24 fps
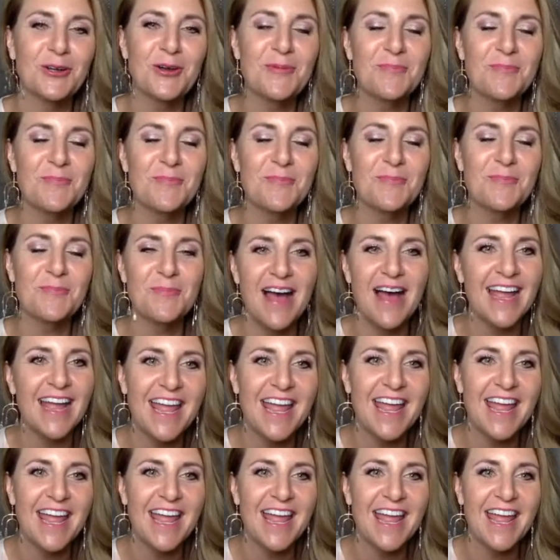My
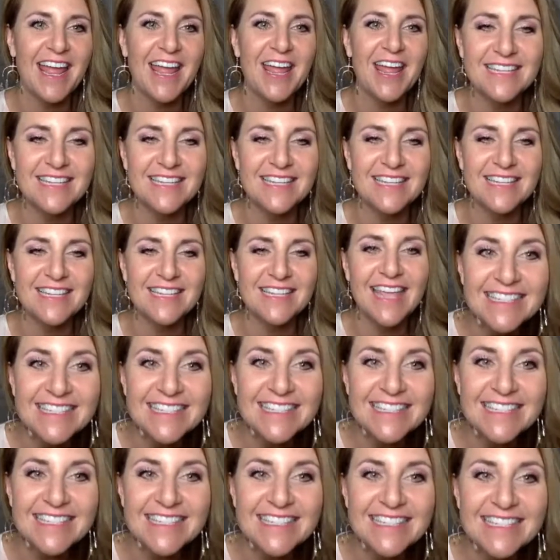name is Casie,
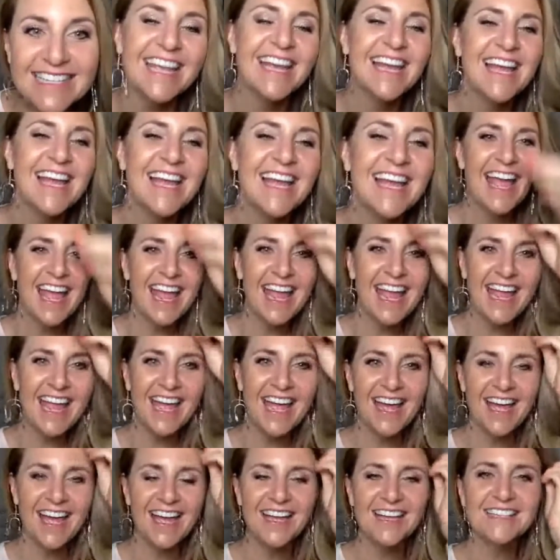
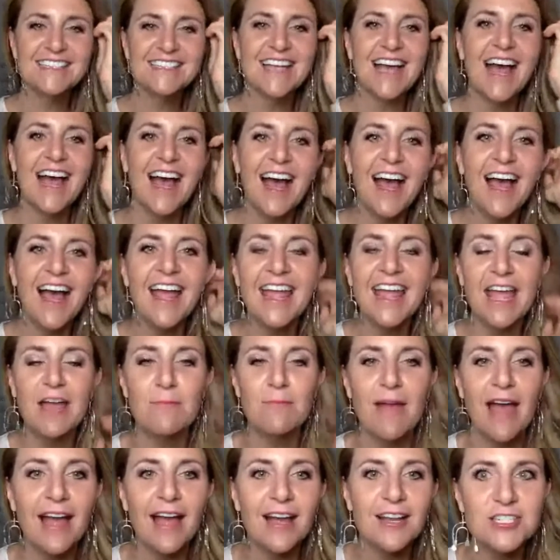and I am
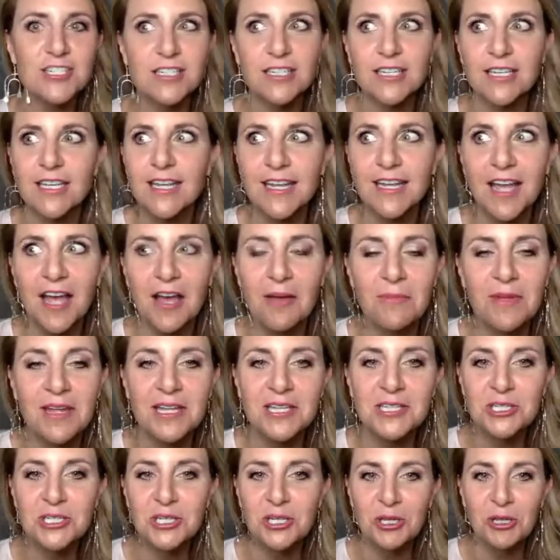actually coming to
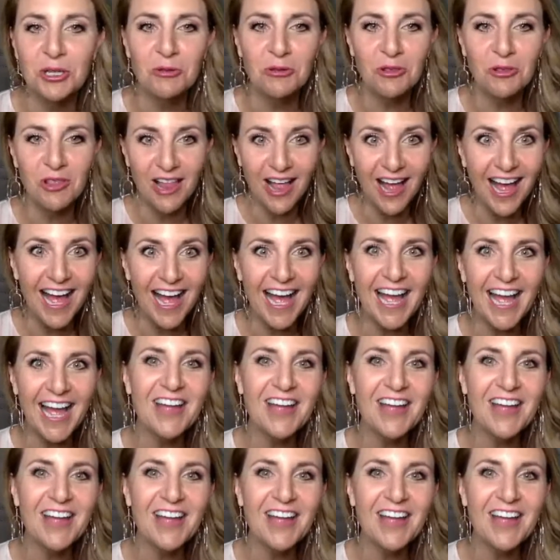you live